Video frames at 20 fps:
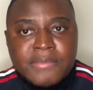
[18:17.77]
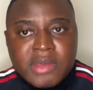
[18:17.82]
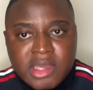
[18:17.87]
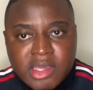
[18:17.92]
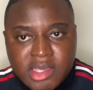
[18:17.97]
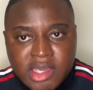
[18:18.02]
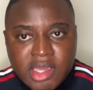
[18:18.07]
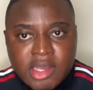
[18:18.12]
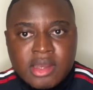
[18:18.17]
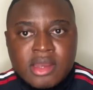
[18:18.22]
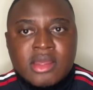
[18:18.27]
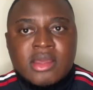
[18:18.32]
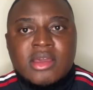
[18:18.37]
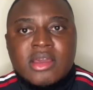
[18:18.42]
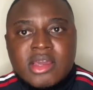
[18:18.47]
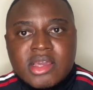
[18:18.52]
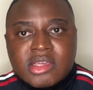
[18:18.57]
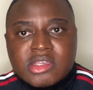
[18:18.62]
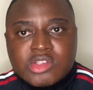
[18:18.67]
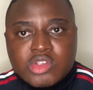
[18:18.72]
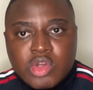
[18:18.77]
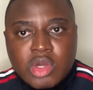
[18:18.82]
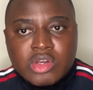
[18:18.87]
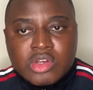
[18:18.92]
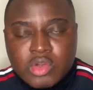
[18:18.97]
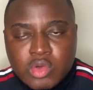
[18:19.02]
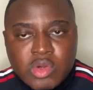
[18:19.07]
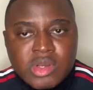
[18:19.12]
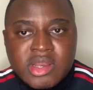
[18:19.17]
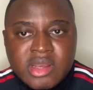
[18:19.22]
again he's
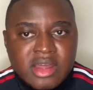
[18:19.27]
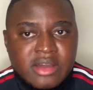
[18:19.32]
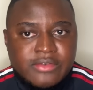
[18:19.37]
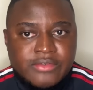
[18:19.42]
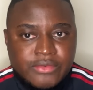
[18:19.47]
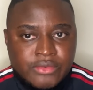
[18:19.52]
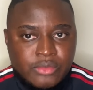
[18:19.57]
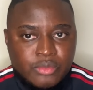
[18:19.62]
not good enough.